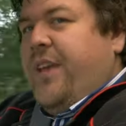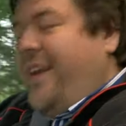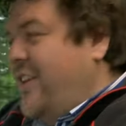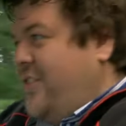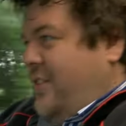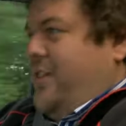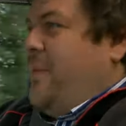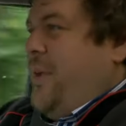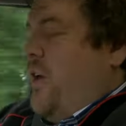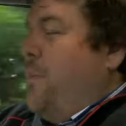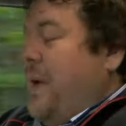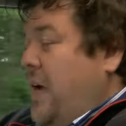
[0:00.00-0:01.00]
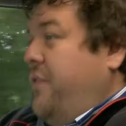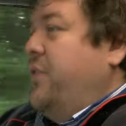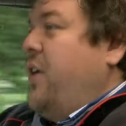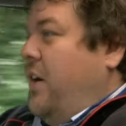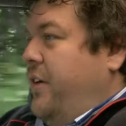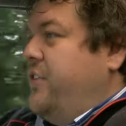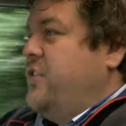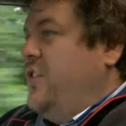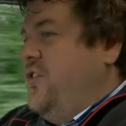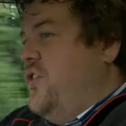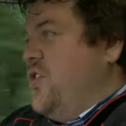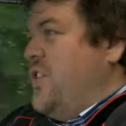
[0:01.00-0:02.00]
it isn't a big old powerful car, it's,
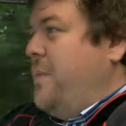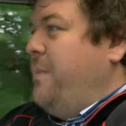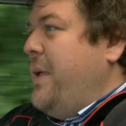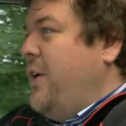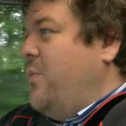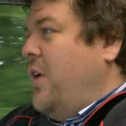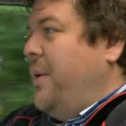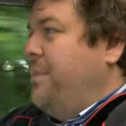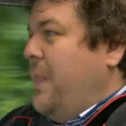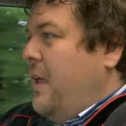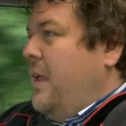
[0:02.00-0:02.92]
it's just a big one